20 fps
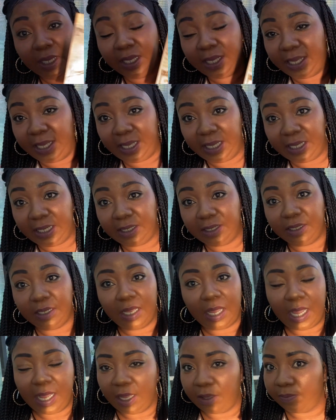and
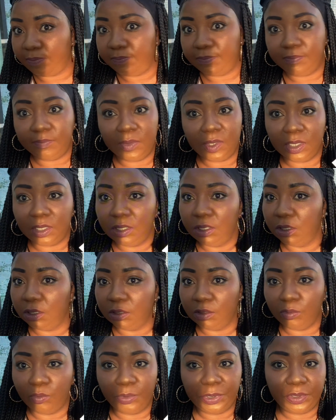I cook
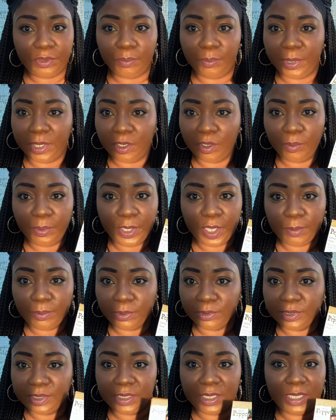with bell
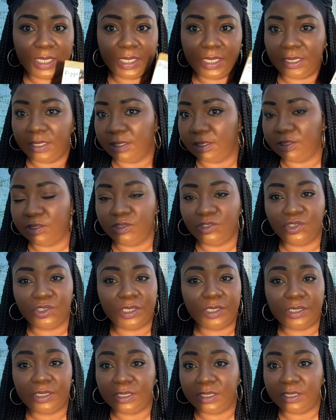peppers in
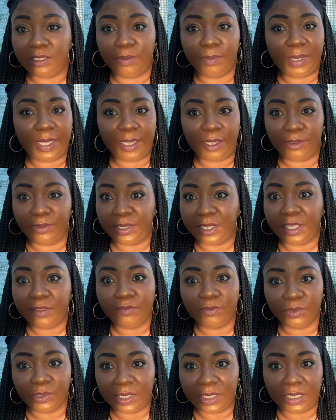just about
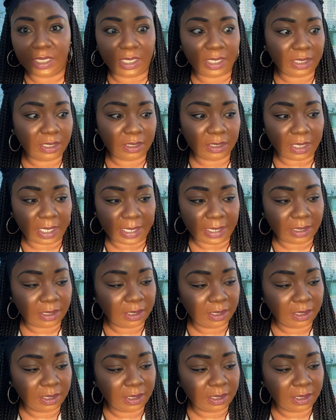everything. Like,